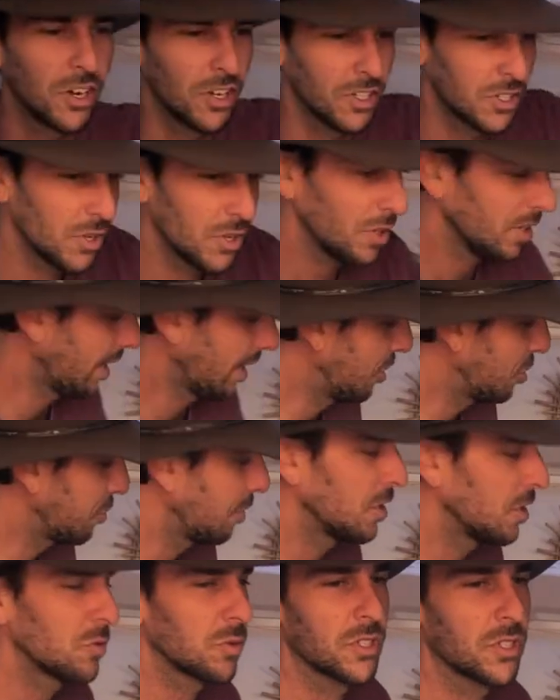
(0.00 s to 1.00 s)
got two
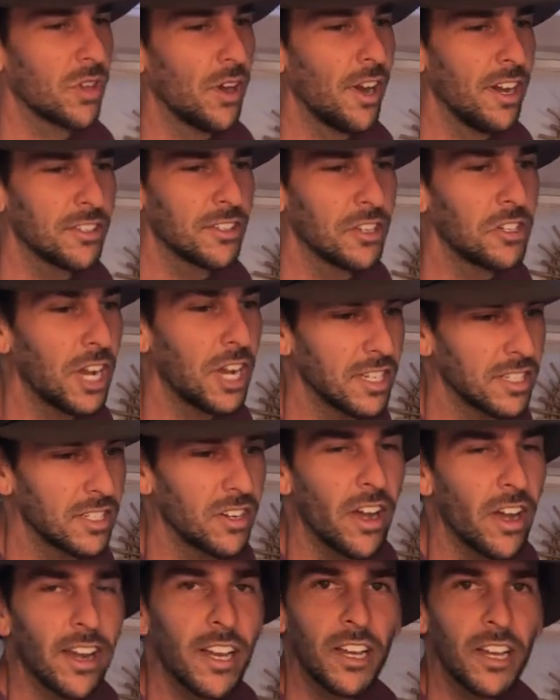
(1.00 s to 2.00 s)
individual sides, so Jas
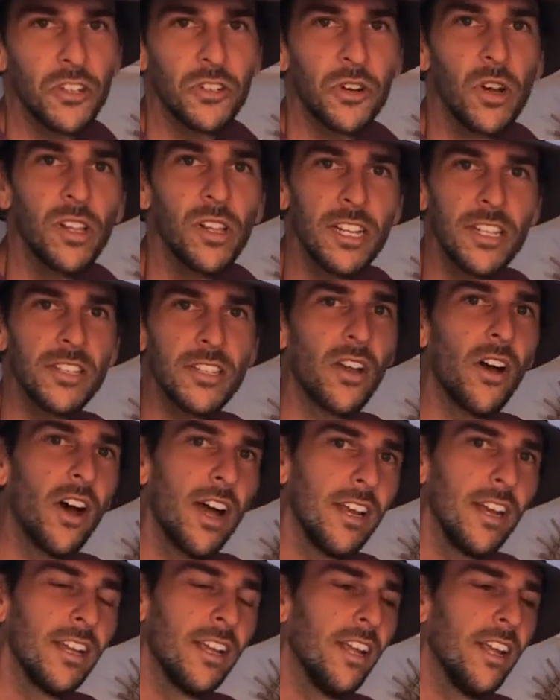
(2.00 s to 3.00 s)
and I can control each
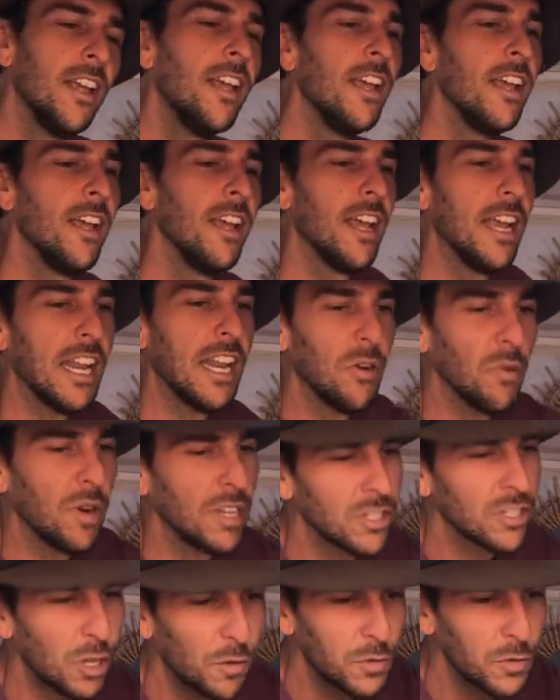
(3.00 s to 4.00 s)
side and it
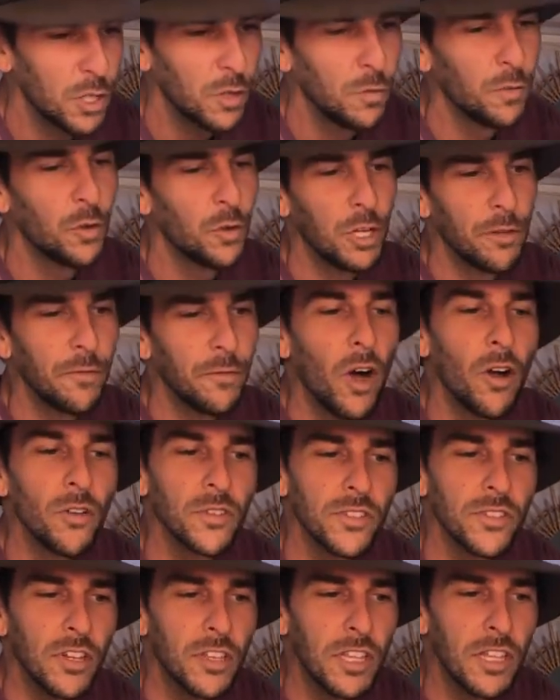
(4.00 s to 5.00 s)
runs off 240
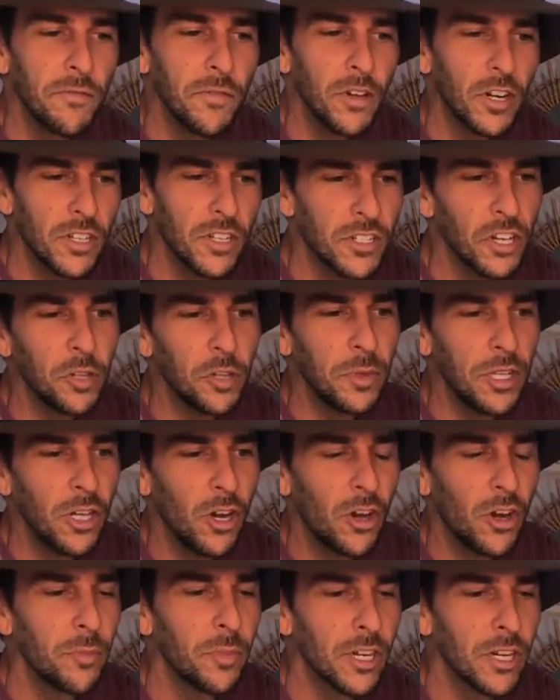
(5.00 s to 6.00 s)
volts so the inverter's got to be
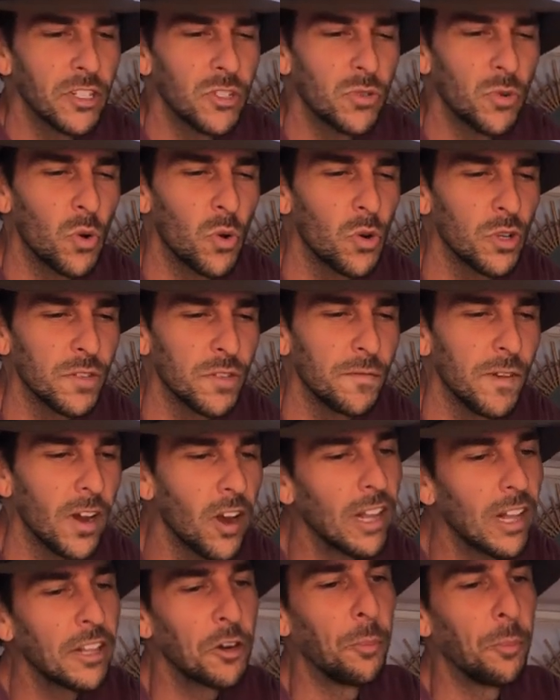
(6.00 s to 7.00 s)
on but it draws
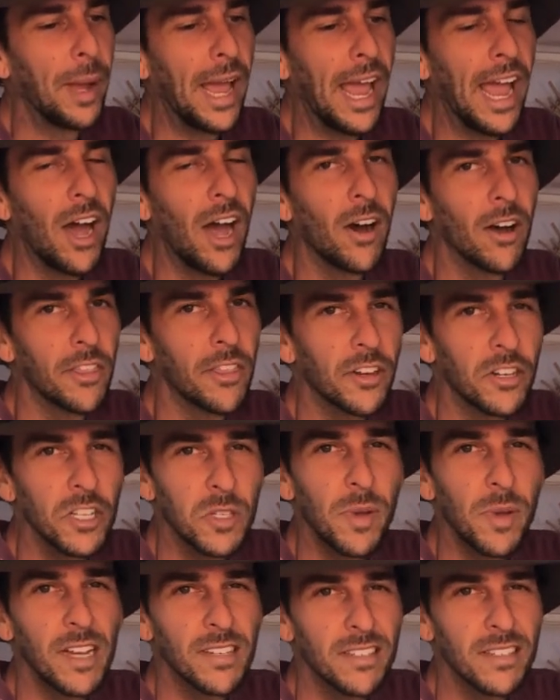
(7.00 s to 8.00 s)
very little power I think
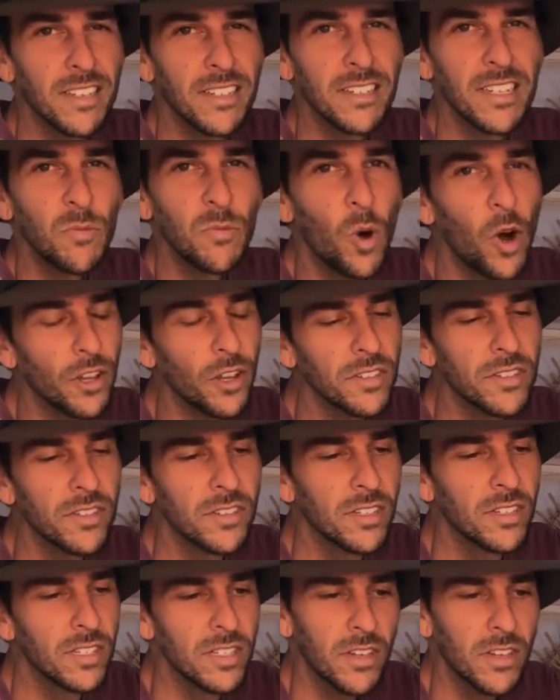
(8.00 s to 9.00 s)
it's about 60
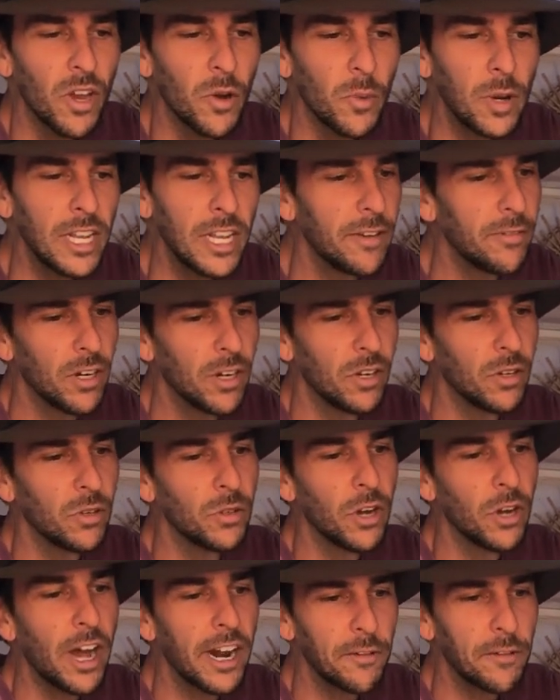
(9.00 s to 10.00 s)
watts so we leave it on
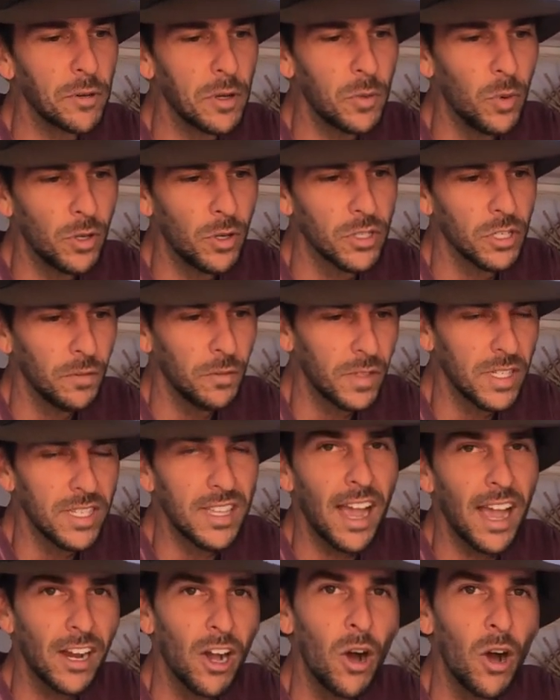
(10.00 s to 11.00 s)
all night if we want to if it's
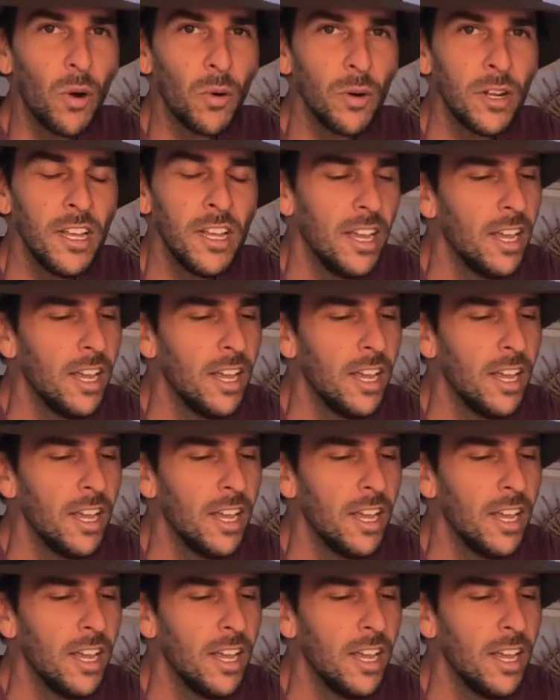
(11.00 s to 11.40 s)
that cold